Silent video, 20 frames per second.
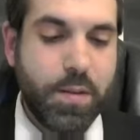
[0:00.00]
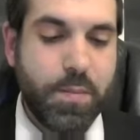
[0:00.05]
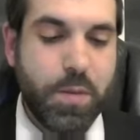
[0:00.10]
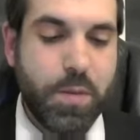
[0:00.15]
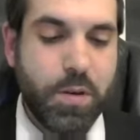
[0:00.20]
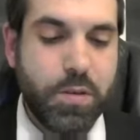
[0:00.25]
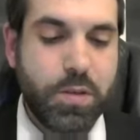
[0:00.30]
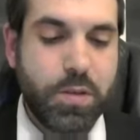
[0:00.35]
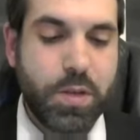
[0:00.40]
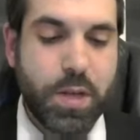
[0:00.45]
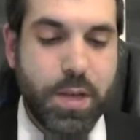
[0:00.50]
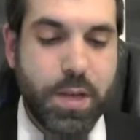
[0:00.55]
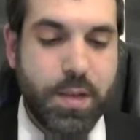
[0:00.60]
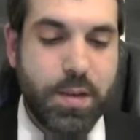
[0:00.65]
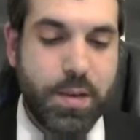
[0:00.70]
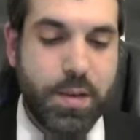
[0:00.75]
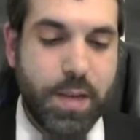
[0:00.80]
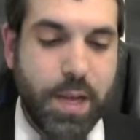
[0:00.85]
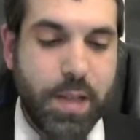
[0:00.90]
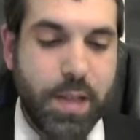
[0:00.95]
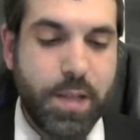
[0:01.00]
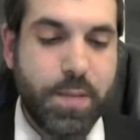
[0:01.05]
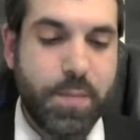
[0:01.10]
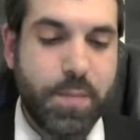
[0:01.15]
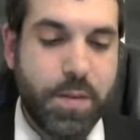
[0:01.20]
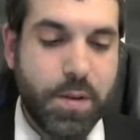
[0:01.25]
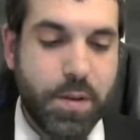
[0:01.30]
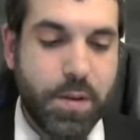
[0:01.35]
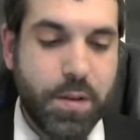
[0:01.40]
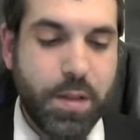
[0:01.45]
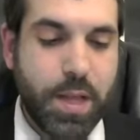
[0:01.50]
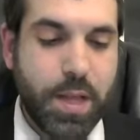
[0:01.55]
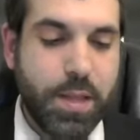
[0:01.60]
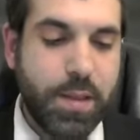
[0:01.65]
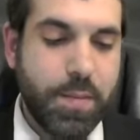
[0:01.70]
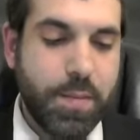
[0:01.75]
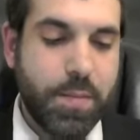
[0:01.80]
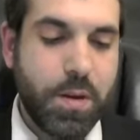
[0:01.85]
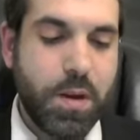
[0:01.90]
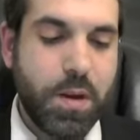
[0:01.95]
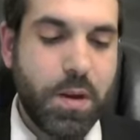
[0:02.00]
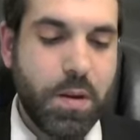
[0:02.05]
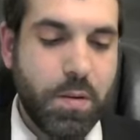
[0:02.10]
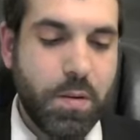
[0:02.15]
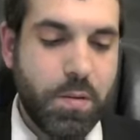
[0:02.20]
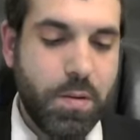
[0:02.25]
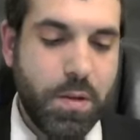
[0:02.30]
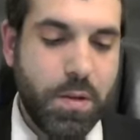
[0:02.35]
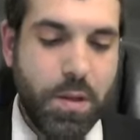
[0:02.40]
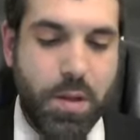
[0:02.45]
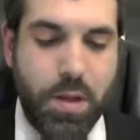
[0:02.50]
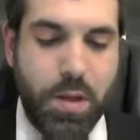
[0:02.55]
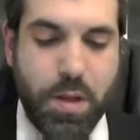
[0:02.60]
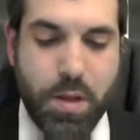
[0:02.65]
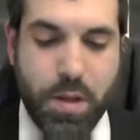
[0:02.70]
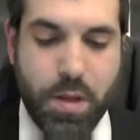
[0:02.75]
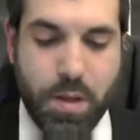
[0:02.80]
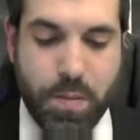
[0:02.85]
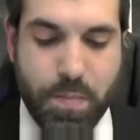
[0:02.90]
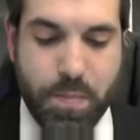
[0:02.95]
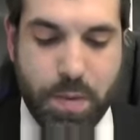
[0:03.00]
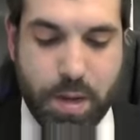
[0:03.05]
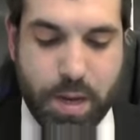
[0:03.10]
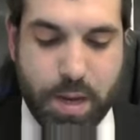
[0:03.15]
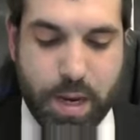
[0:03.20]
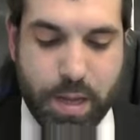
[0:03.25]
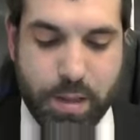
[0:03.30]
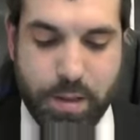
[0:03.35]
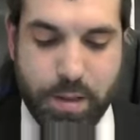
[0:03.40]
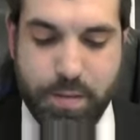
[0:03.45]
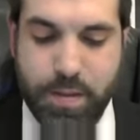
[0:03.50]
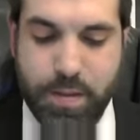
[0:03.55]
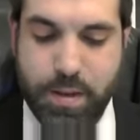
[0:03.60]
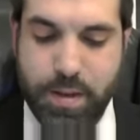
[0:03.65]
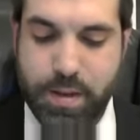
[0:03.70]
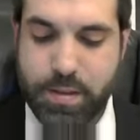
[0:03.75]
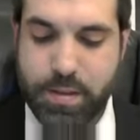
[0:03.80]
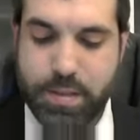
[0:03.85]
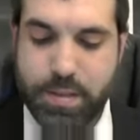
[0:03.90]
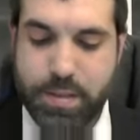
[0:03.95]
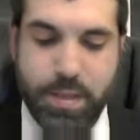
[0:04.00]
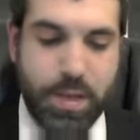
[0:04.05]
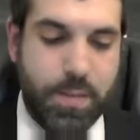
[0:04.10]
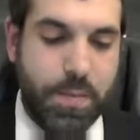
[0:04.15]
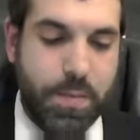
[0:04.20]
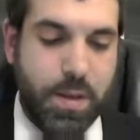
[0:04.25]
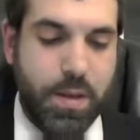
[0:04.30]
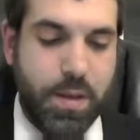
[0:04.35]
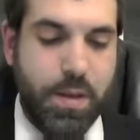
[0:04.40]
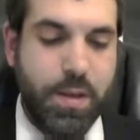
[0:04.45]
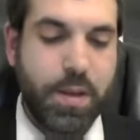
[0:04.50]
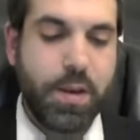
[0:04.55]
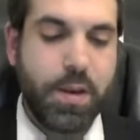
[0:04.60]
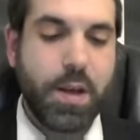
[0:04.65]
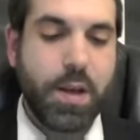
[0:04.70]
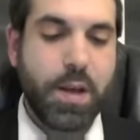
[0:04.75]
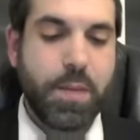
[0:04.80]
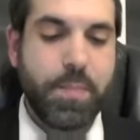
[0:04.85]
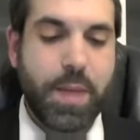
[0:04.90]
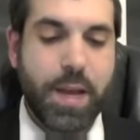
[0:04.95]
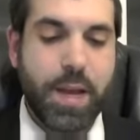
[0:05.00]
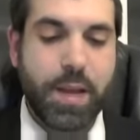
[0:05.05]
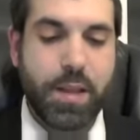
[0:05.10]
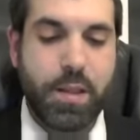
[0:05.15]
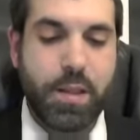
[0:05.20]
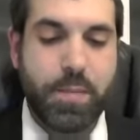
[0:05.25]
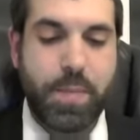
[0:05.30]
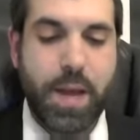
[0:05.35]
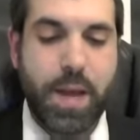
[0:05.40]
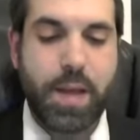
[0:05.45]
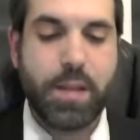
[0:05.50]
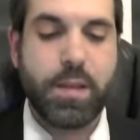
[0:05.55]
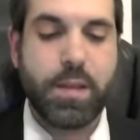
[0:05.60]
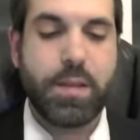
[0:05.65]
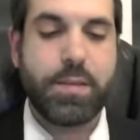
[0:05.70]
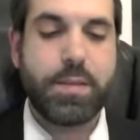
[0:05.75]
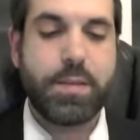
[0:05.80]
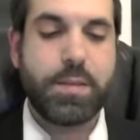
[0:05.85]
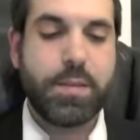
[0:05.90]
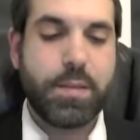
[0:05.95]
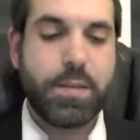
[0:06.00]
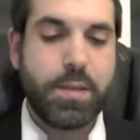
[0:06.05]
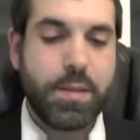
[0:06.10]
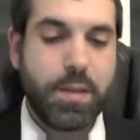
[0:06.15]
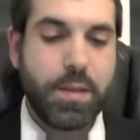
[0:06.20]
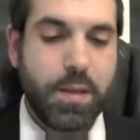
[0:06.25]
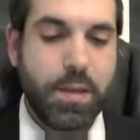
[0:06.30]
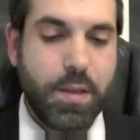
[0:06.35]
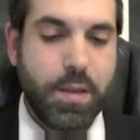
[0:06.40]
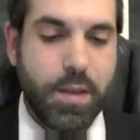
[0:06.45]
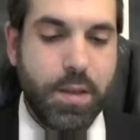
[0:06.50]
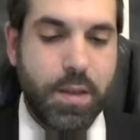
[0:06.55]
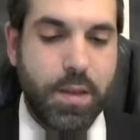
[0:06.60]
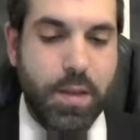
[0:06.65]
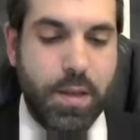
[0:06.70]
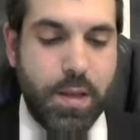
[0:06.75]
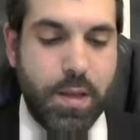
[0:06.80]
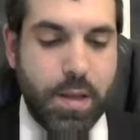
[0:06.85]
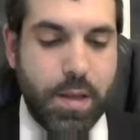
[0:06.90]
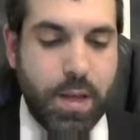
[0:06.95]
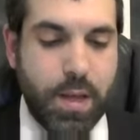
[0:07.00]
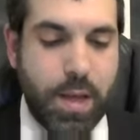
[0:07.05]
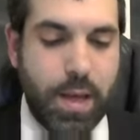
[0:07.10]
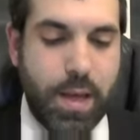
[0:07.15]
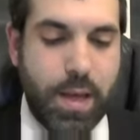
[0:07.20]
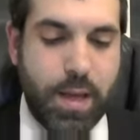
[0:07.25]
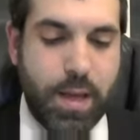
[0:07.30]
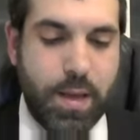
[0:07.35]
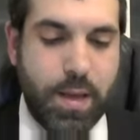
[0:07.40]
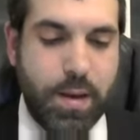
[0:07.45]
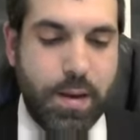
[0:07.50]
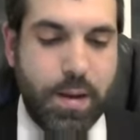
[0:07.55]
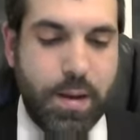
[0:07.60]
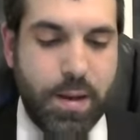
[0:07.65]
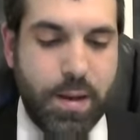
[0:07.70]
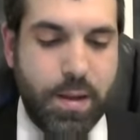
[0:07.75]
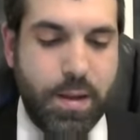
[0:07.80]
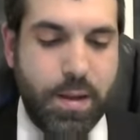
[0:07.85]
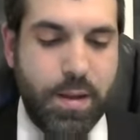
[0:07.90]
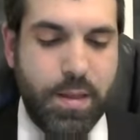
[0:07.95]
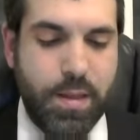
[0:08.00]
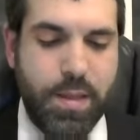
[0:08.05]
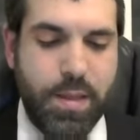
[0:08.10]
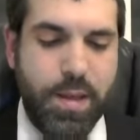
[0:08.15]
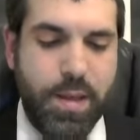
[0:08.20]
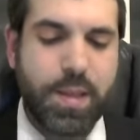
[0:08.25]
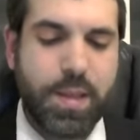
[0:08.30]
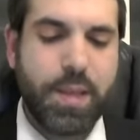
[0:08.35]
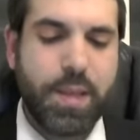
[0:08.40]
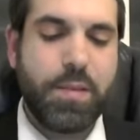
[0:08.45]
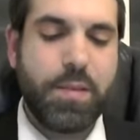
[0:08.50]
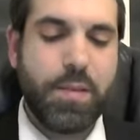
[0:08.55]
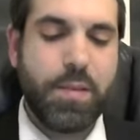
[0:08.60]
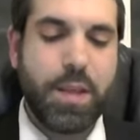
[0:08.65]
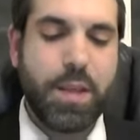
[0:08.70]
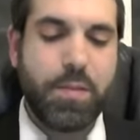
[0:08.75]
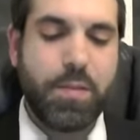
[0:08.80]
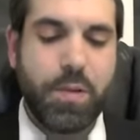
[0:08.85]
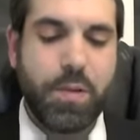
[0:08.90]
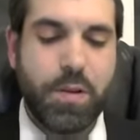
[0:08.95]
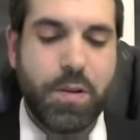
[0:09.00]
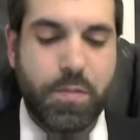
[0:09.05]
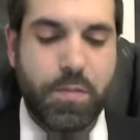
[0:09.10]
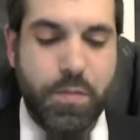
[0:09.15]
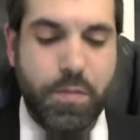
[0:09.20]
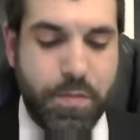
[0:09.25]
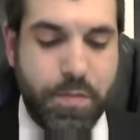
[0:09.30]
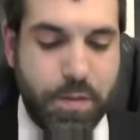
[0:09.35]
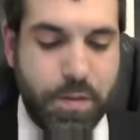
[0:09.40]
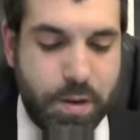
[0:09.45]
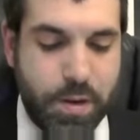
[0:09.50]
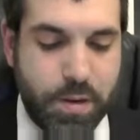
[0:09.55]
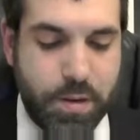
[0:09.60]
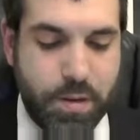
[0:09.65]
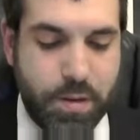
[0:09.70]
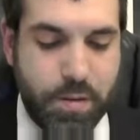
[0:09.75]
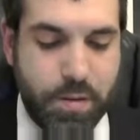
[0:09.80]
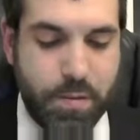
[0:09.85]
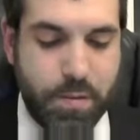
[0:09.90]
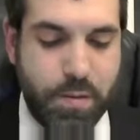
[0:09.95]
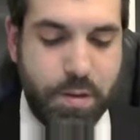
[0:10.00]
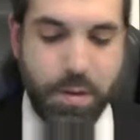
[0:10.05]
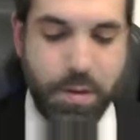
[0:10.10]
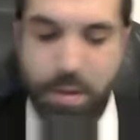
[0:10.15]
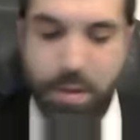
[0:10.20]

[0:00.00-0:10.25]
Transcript: to Moshe to tell him to let them go, but at least he didn't see him. He didn't come back in the palace. And I think that's, that's what it's referring to.